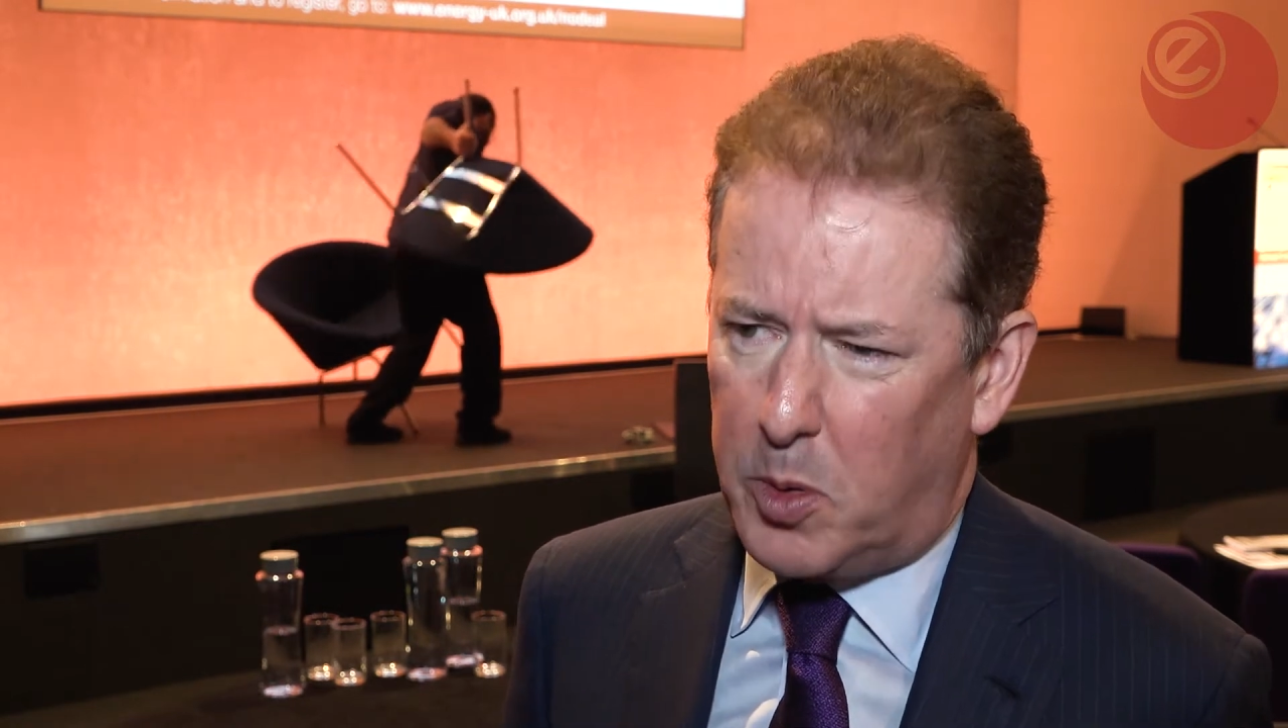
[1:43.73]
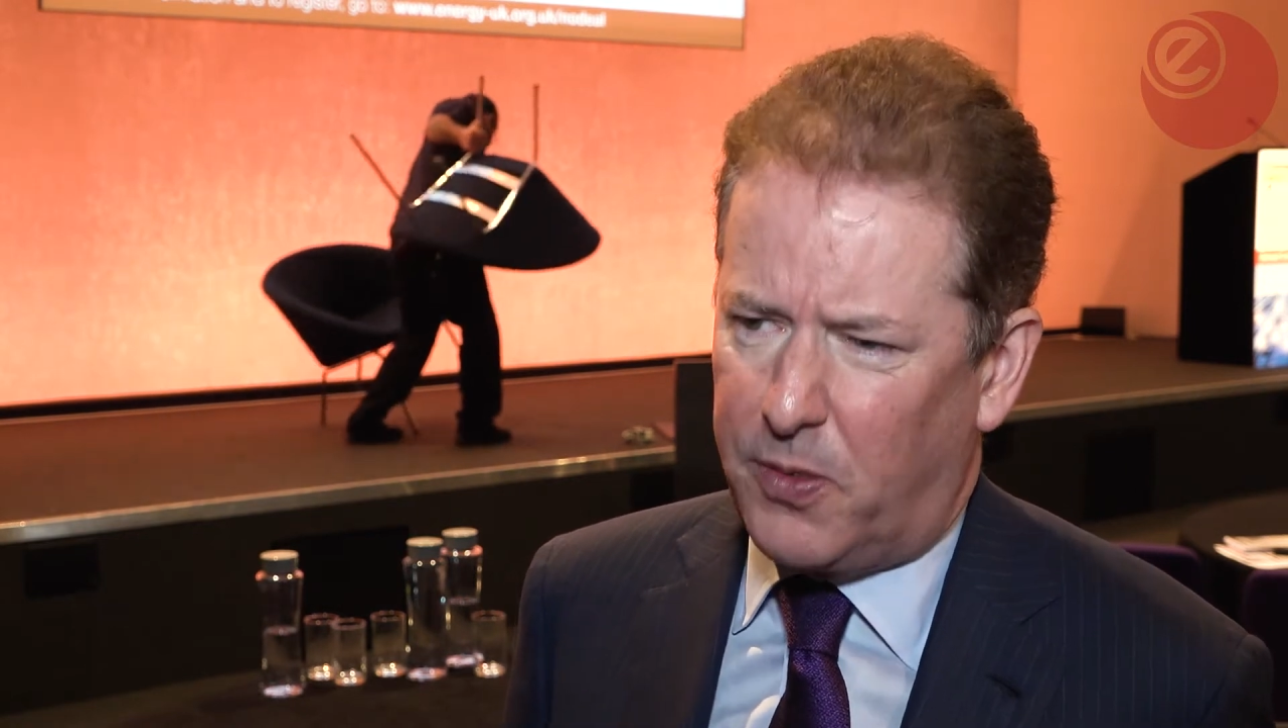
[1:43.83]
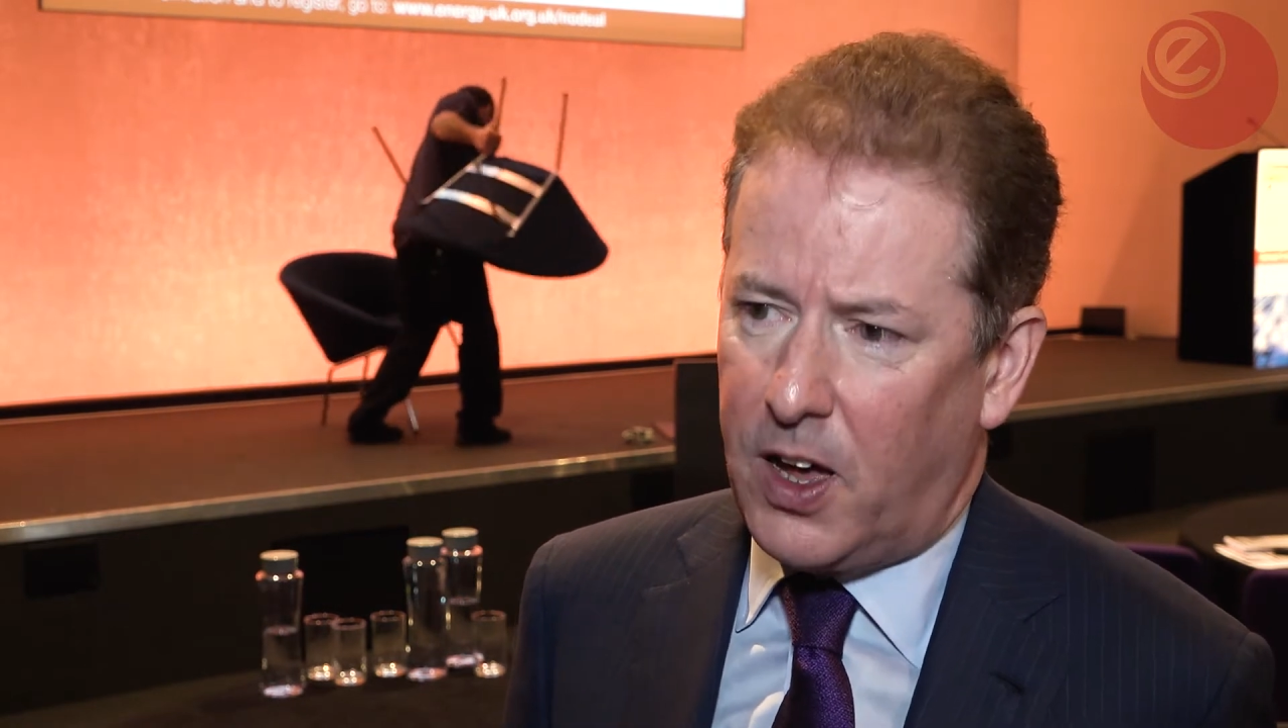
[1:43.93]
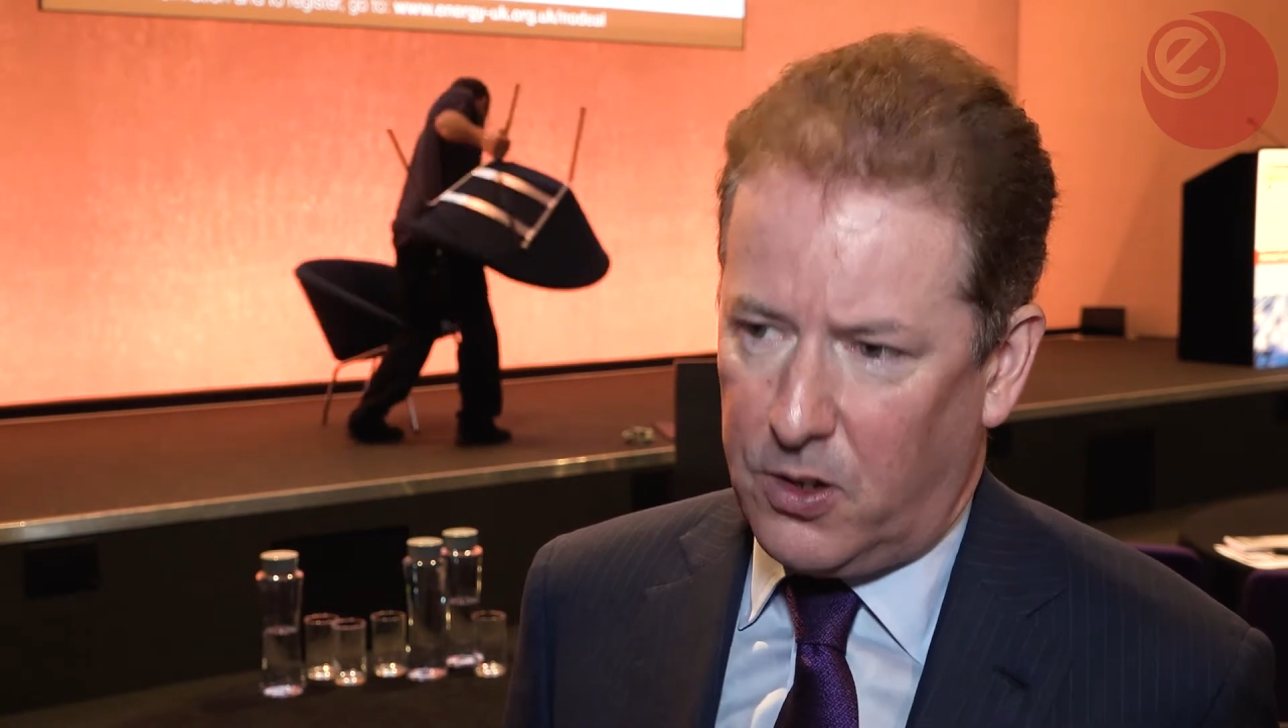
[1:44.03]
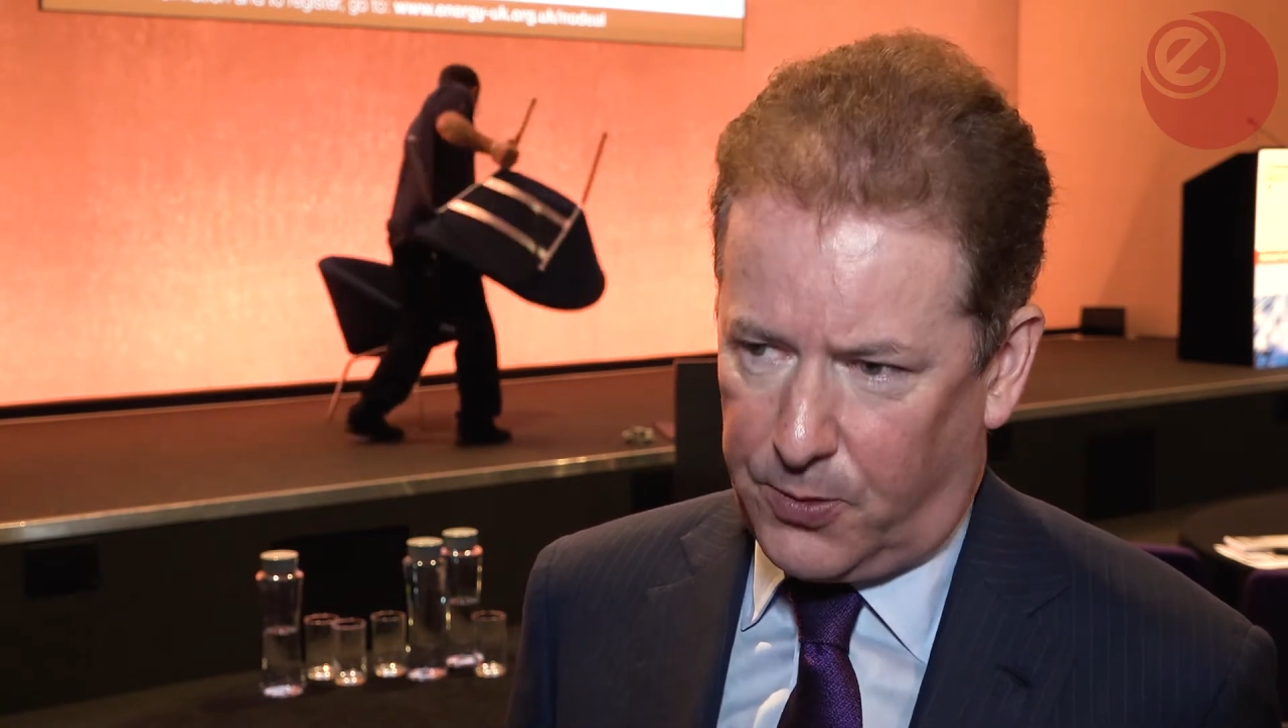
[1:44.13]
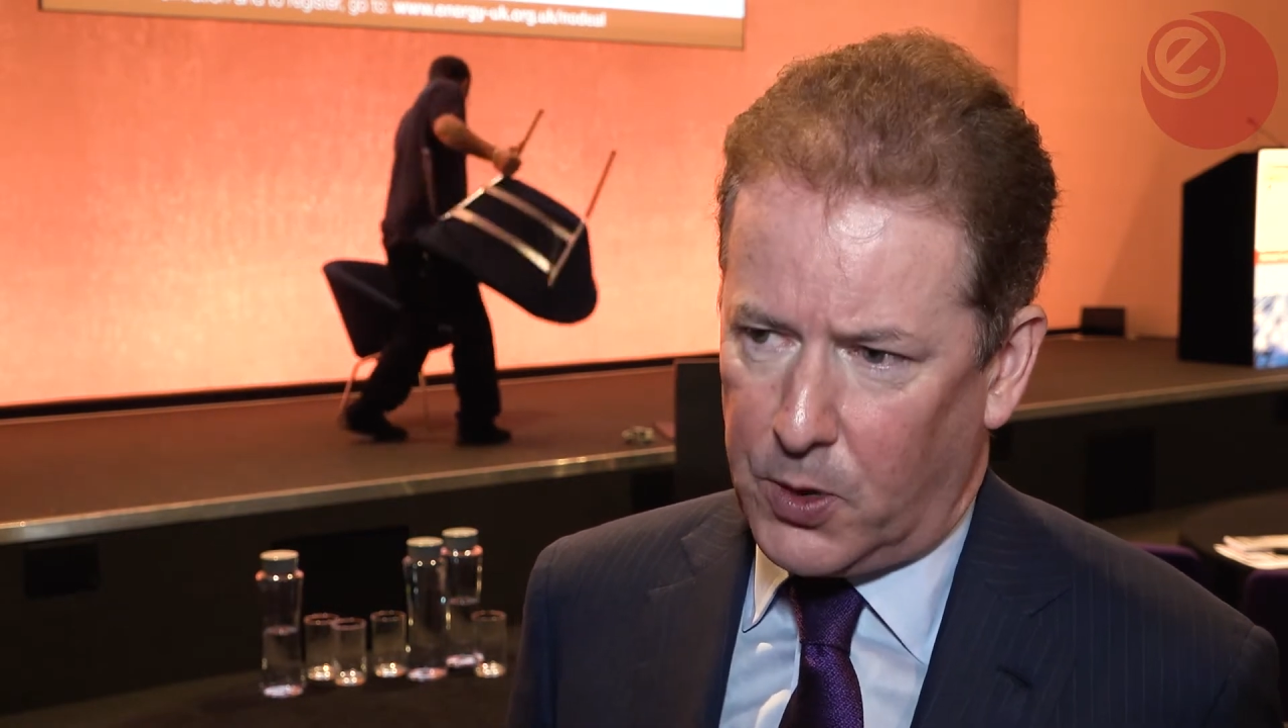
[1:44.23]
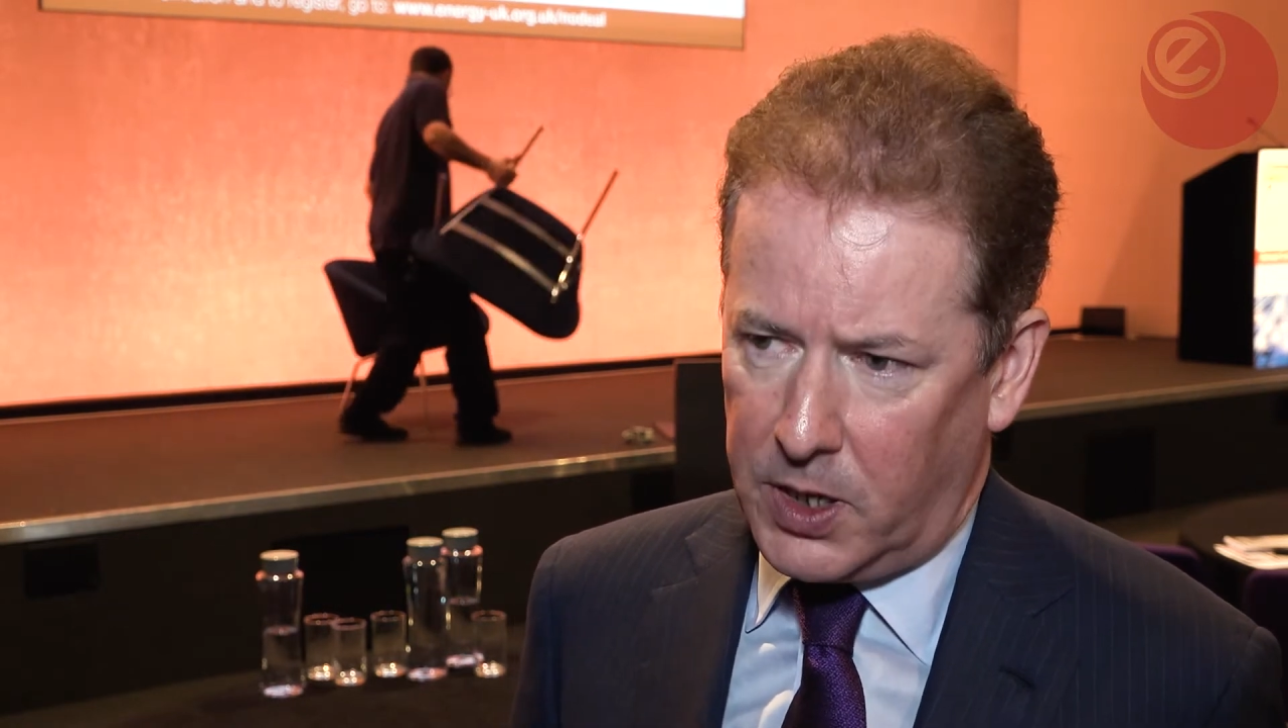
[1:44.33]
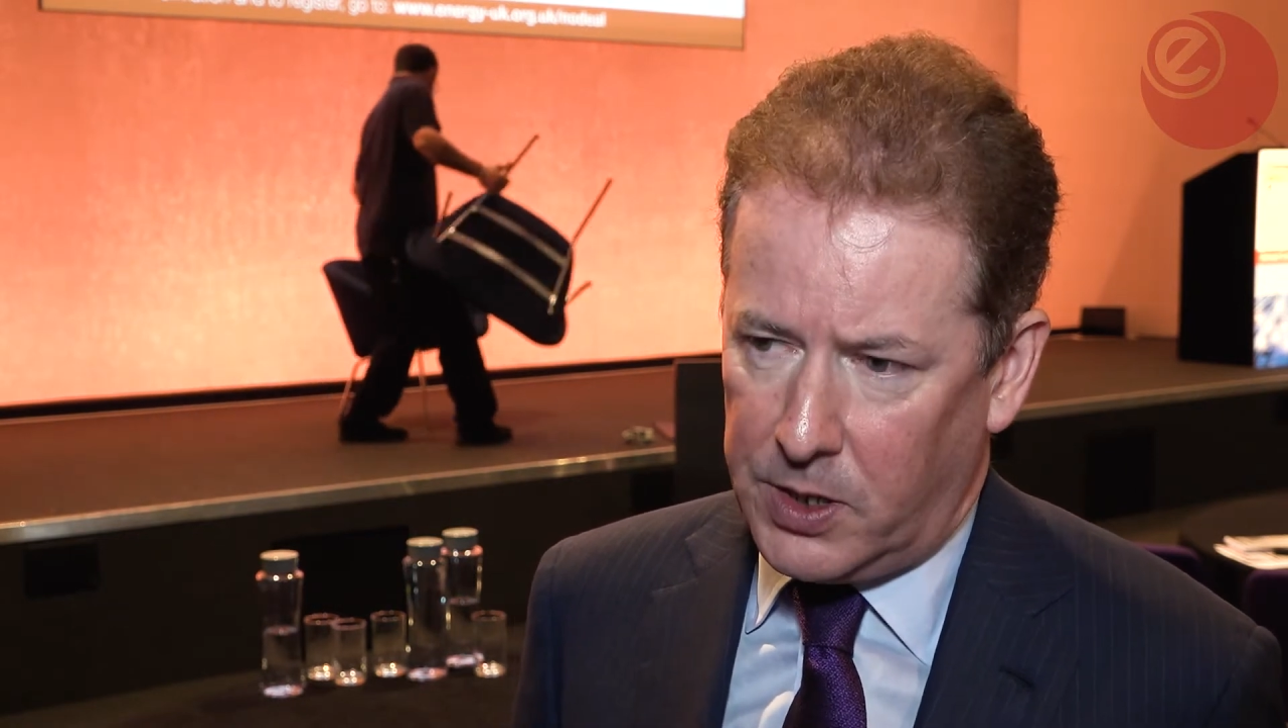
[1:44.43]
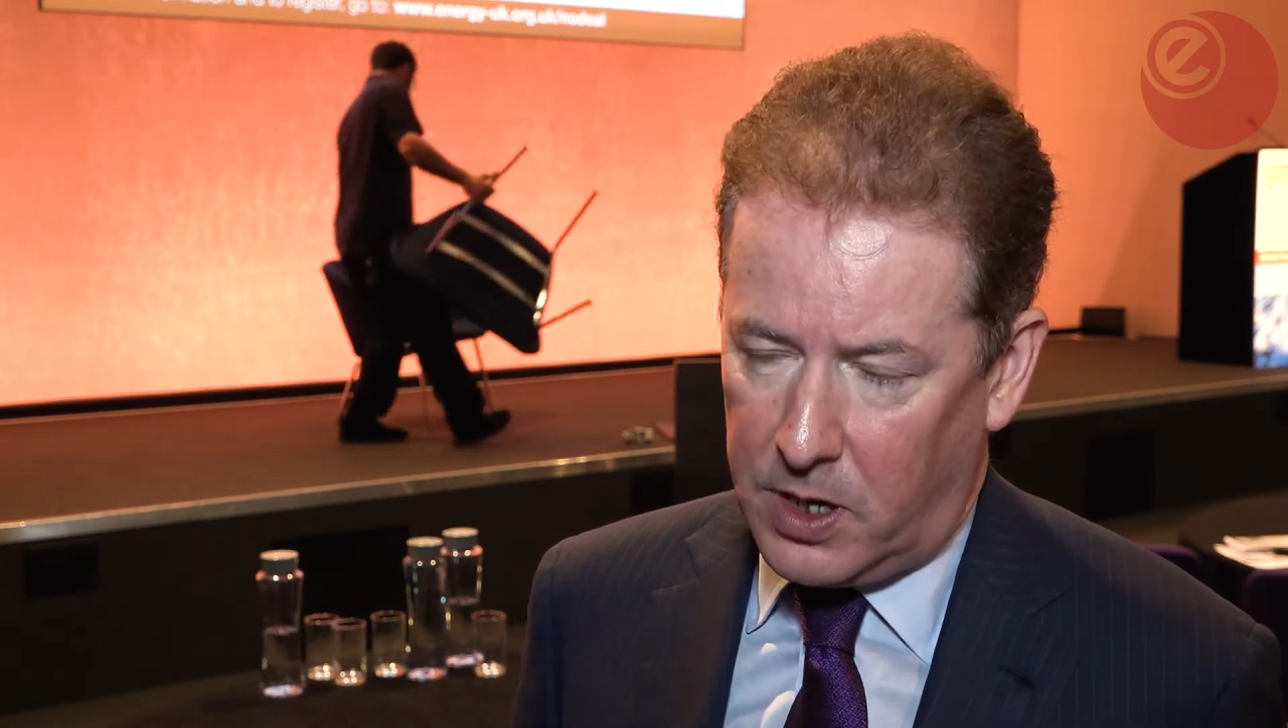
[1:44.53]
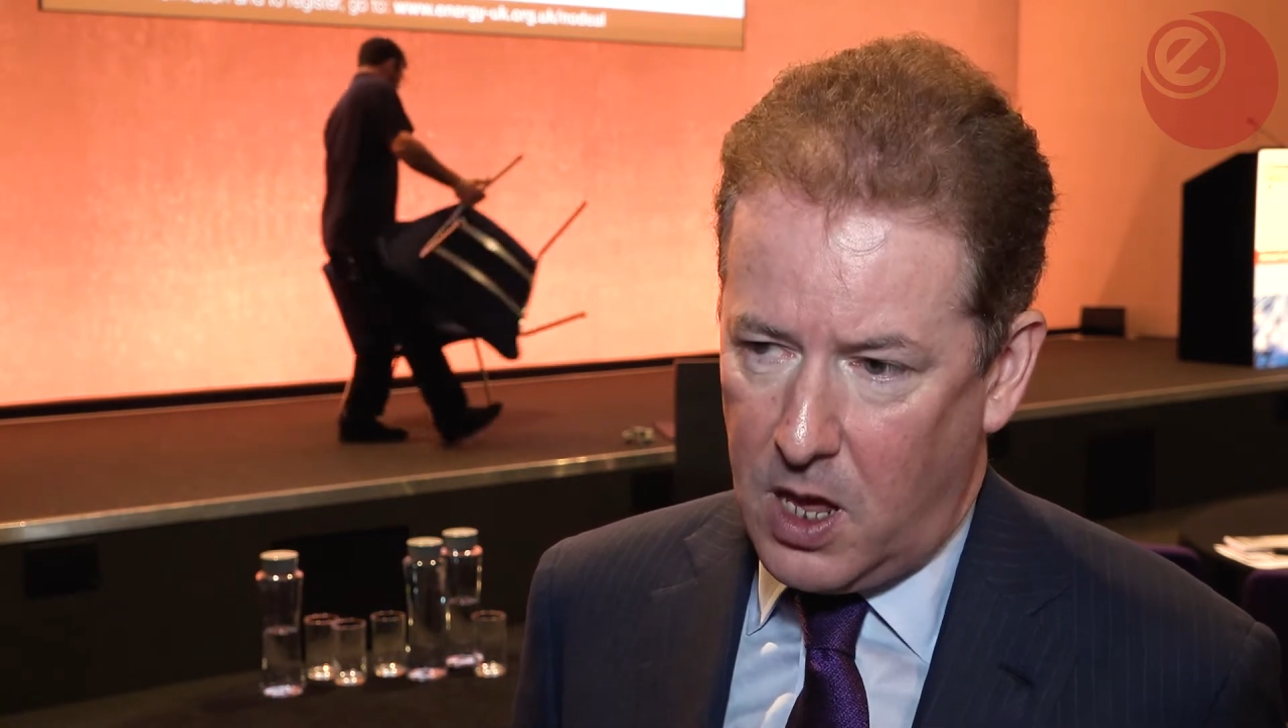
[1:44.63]
found for
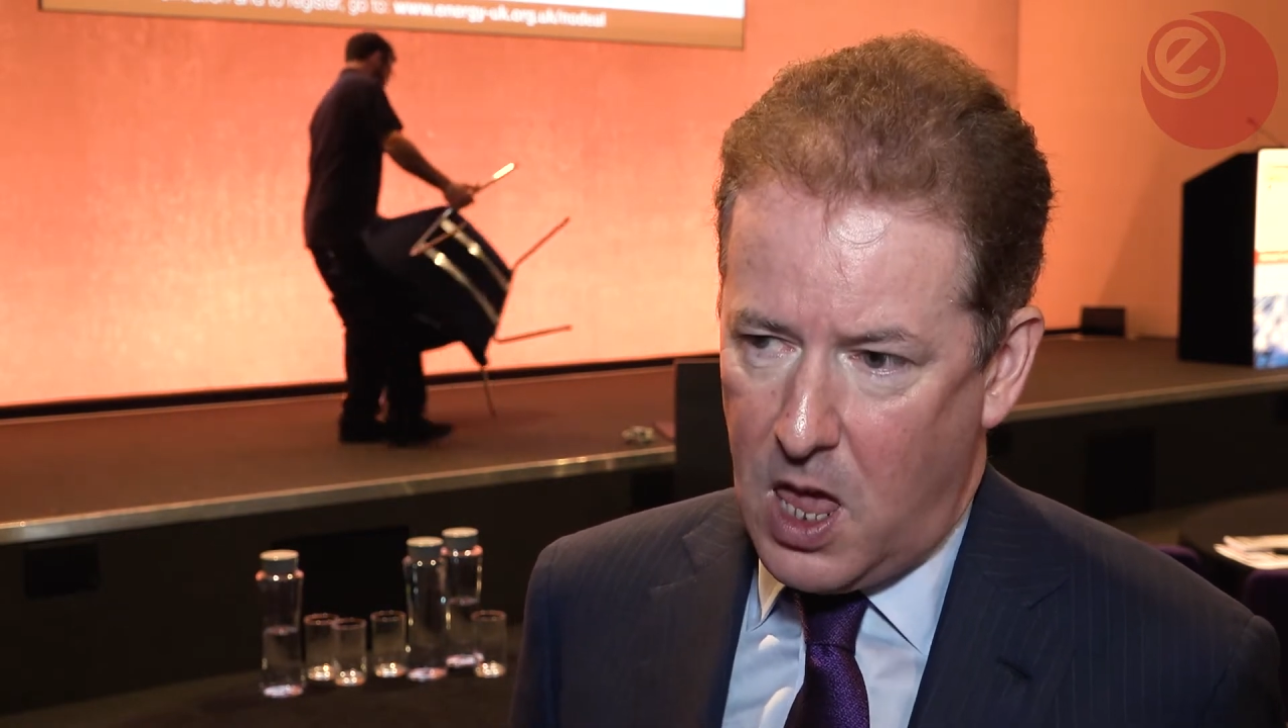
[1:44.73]
heat,